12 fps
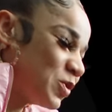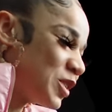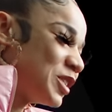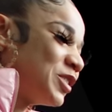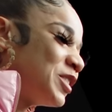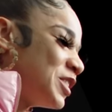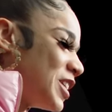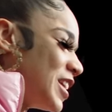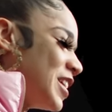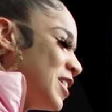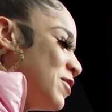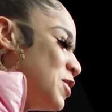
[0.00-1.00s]
for sure try to
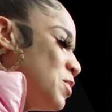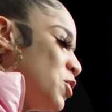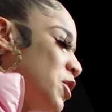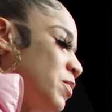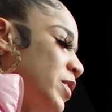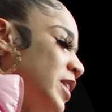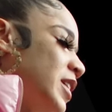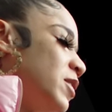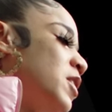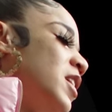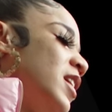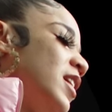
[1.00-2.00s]
give you more, but
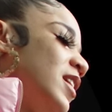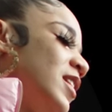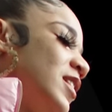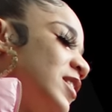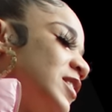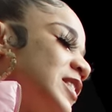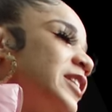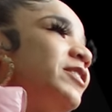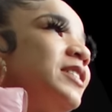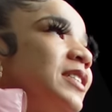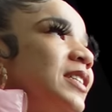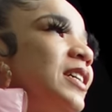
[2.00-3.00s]

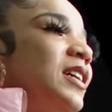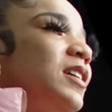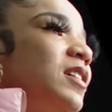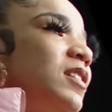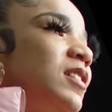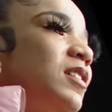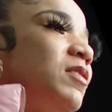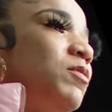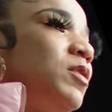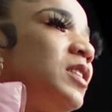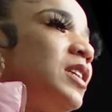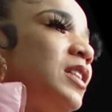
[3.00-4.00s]
seriously,
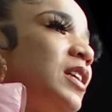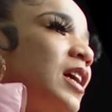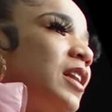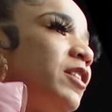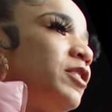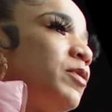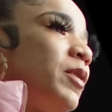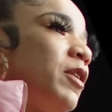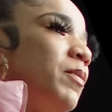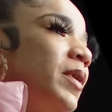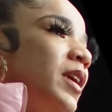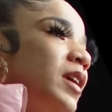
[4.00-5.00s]
one thing that I learned
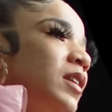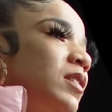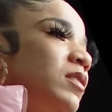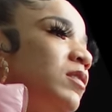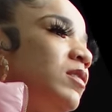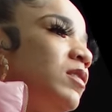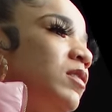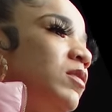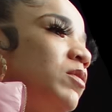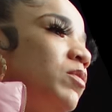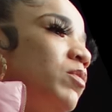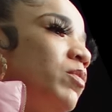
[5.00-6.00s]
about men
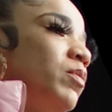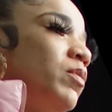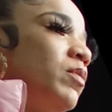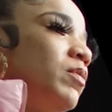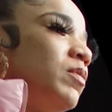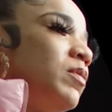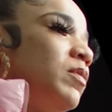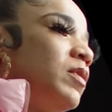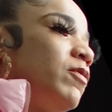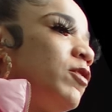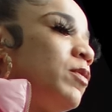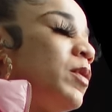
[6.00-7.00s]

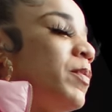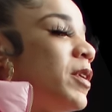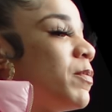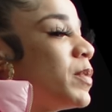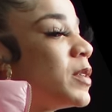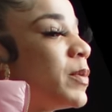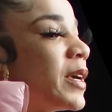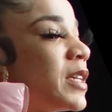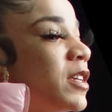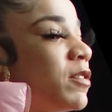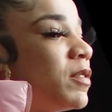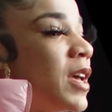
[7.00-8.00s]
from a pimp
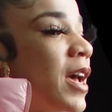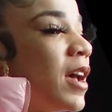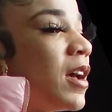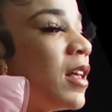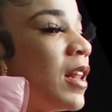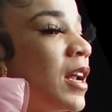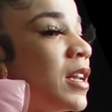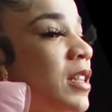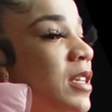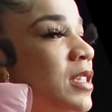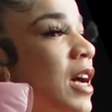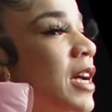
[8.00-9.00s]
perspective that a lot of
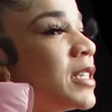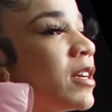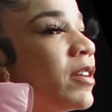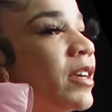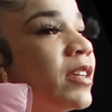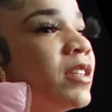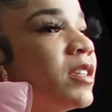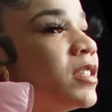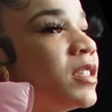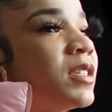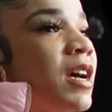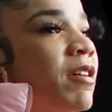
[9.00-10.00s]
these guys out here, they're
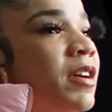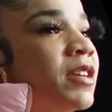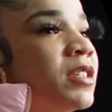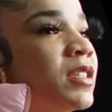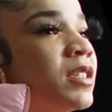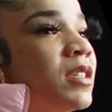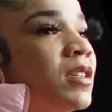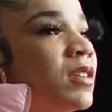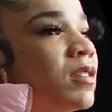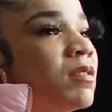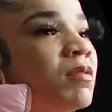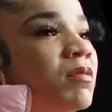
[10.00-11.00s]
just out here just
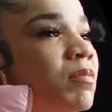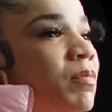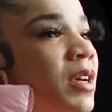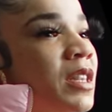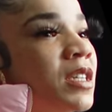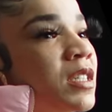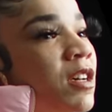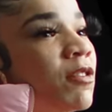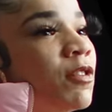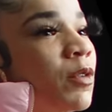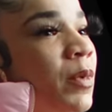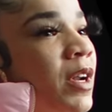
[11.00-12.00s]
to make themselves
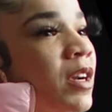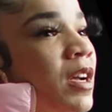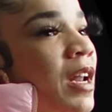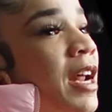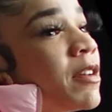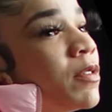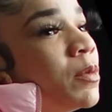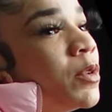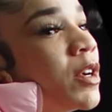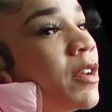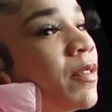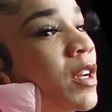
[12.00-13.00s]
feel better. A lot of them
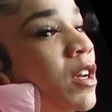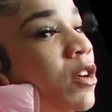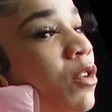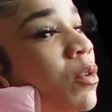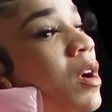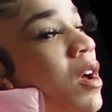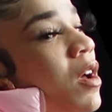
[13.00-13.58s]
don't even know